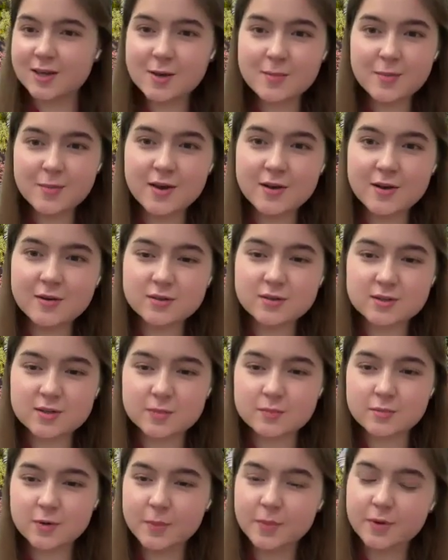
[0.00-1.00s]
emails and
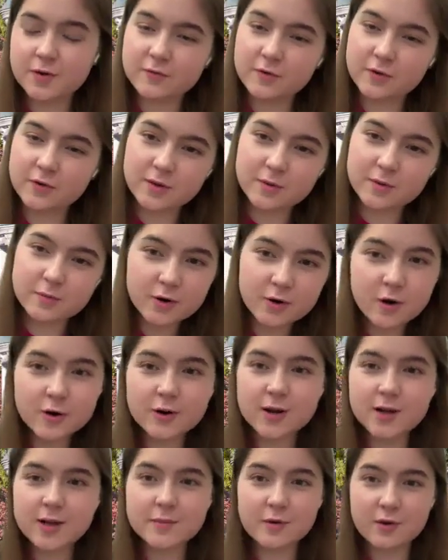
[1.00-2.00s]
prepping for the
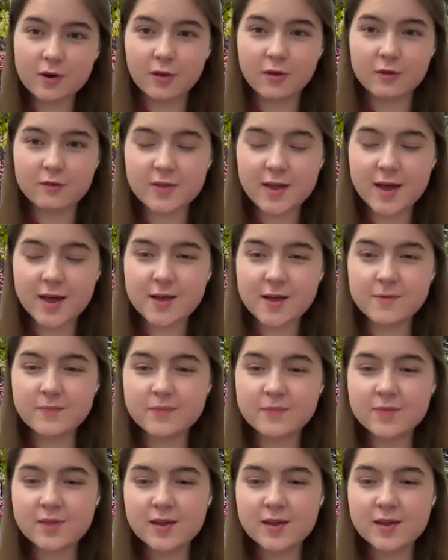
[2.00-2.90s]
program and all of that.